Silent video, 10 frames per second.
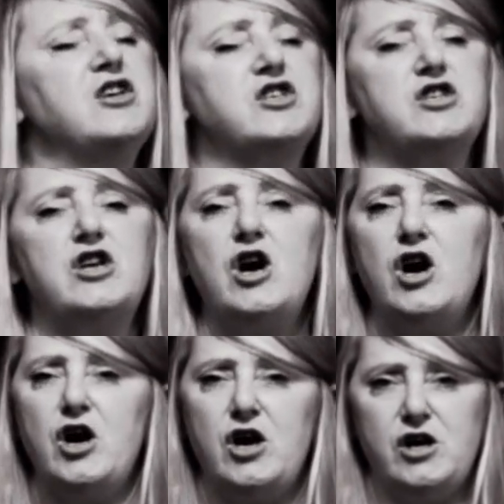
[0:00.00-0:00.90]

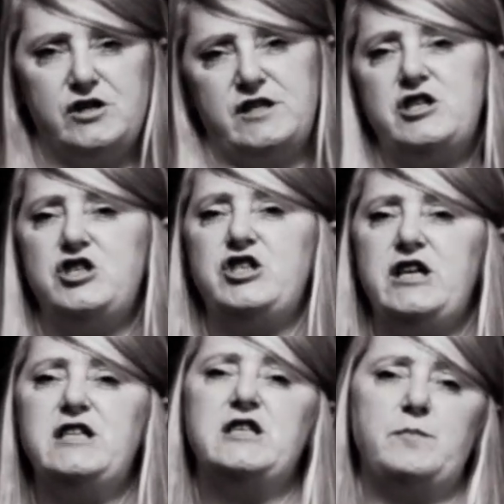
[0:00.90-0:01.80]
slurs as
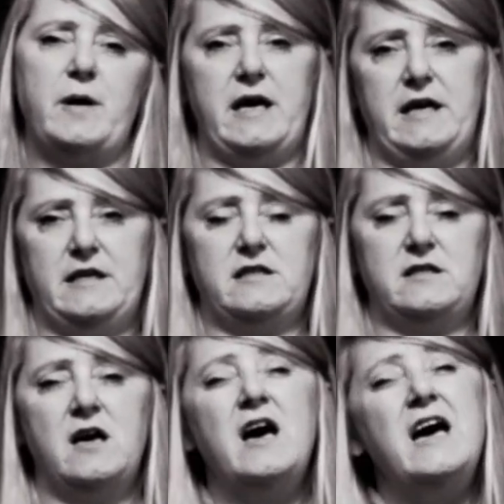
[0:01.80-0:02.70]
she
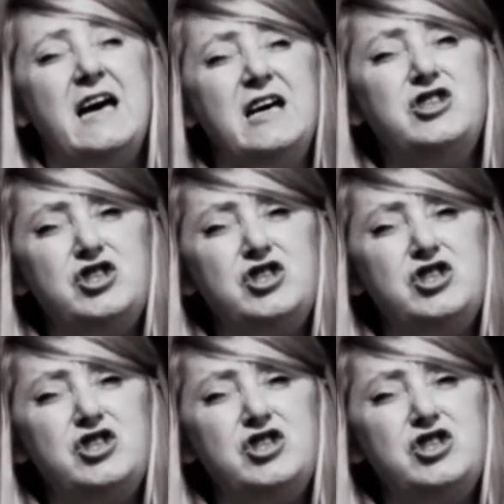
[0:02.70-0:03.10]
speaks, is